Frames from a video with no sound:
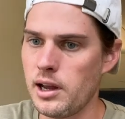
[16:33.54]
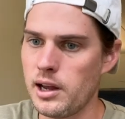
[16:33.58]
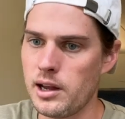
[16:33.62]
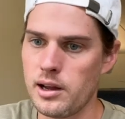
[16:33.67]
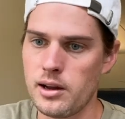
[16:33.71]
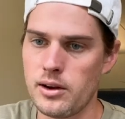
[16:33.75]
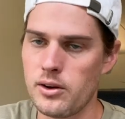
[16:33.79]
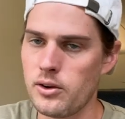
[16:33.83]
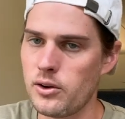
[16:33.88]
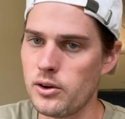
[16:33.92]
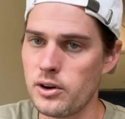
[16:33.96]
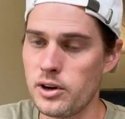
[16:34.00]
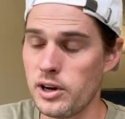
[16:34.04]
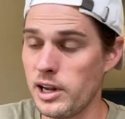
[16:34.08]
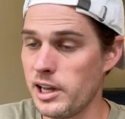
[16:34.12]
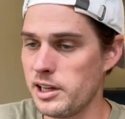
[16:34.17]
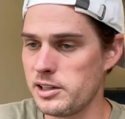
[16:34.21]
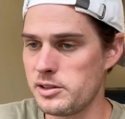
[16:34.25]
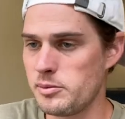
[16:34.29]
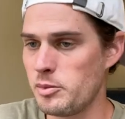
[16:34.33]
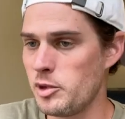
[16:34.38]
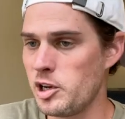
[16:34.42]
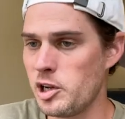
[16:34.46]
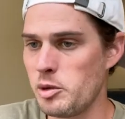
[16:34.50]
or
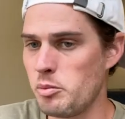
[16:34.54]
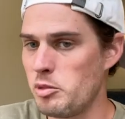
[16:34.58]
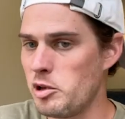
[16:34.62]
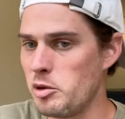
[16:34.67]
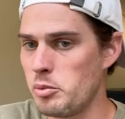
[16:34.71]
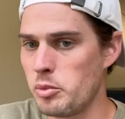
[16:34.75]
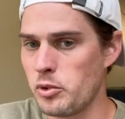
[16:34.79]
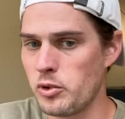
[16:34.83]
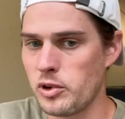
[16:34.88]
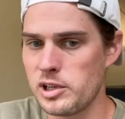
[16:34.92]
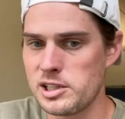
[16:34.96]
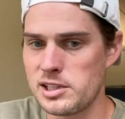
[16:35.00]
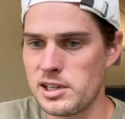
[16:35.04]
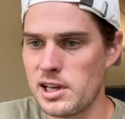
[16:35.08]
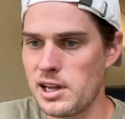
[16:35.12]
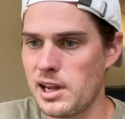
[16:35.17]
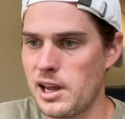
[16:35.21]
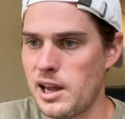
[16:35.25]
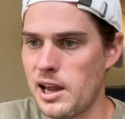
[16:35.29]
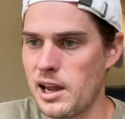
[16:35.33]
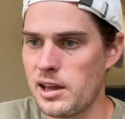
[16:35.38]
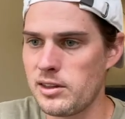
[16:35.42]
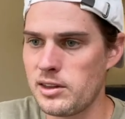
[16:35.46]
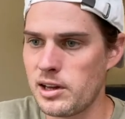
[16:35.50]
as many people as they
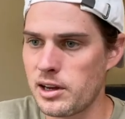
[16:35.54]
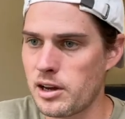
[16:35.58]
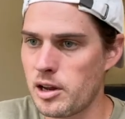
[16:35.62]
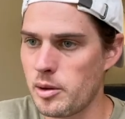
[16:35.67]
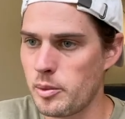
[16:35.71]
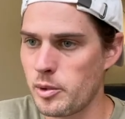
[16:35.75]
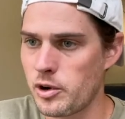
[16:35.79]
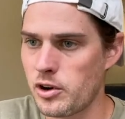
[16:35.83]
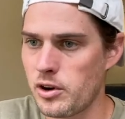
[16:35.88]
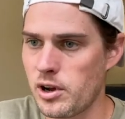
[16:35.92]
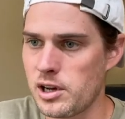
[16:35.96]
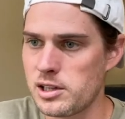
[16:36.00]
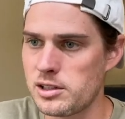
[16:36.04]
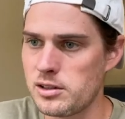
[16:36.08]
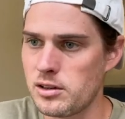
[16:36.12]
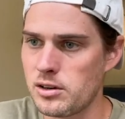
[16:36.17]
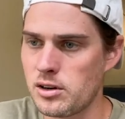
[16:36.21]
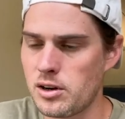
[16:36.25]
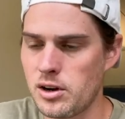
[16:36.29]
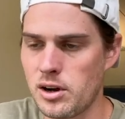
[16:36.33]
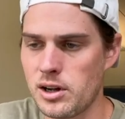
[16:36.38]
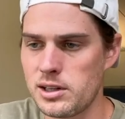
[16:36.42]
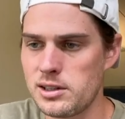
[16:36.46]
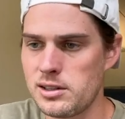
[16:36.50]
can that come across
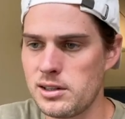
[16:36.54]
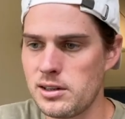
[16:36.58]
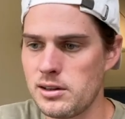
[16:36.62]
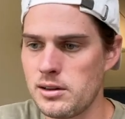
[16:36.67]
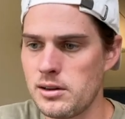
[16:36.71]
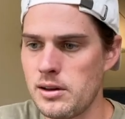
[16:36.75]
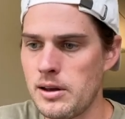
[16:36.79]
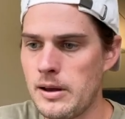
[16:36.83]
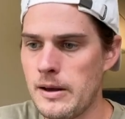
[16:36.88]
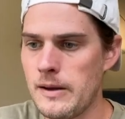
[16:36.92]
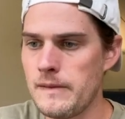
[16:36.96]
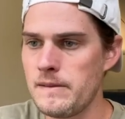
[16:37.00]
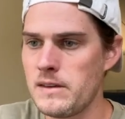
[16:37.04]
their content.